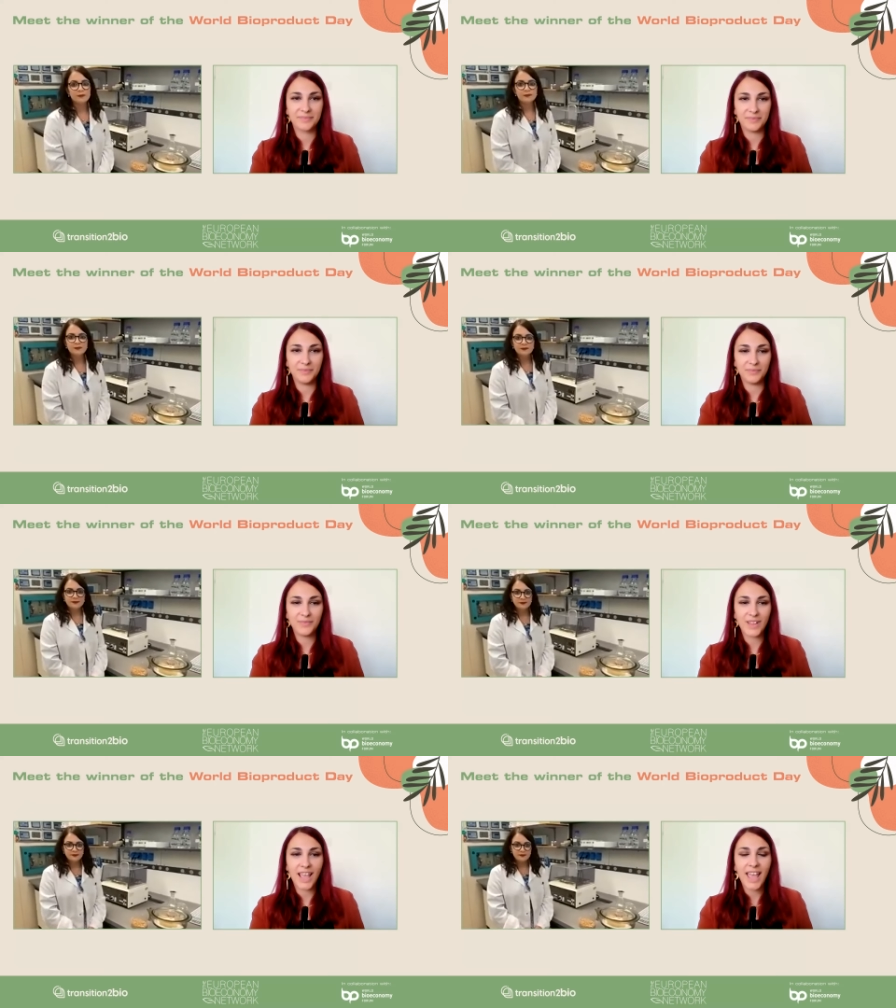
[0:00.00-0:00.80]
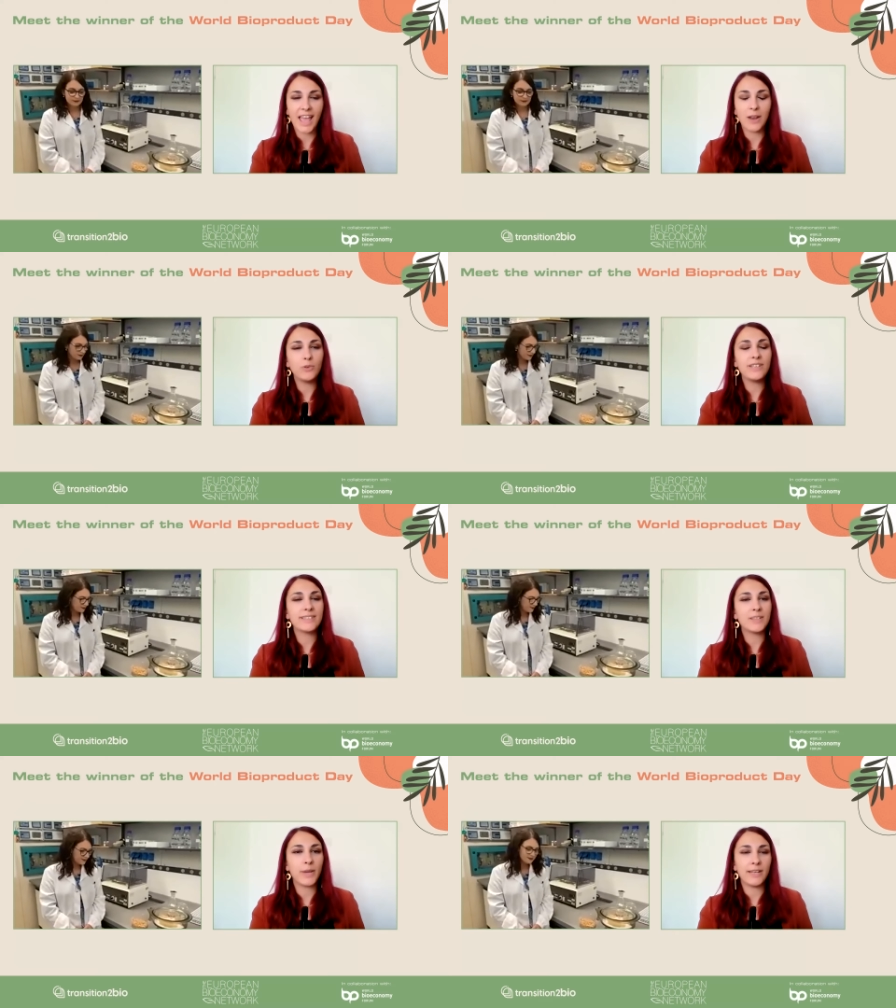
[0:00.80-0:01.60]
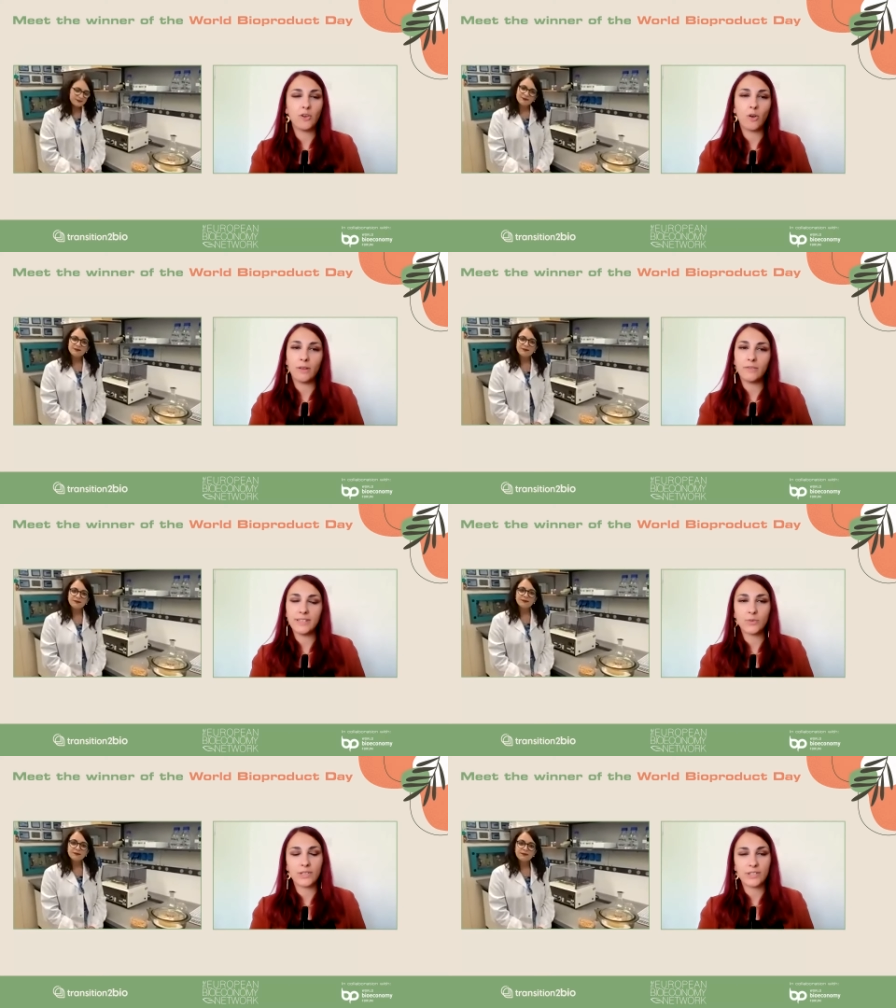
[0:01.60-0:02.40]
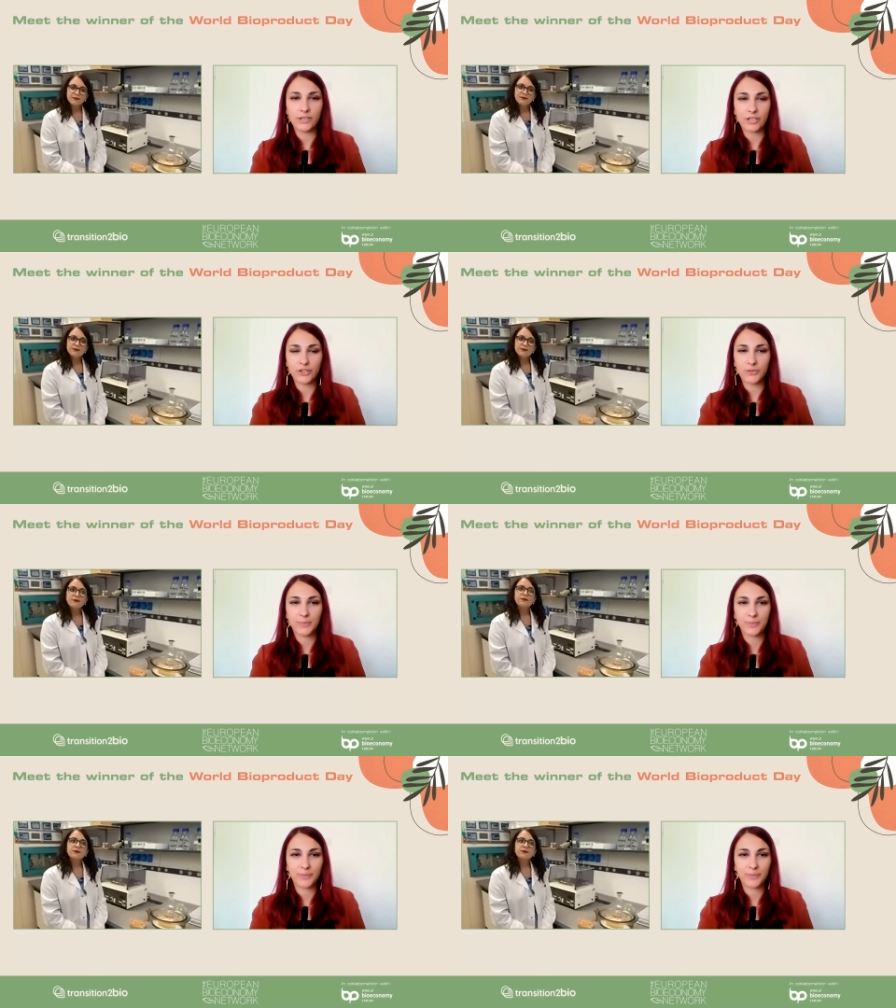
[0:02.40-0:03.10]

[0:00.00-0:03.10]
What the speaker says: Mm-hmm. And what is the main goal of this research?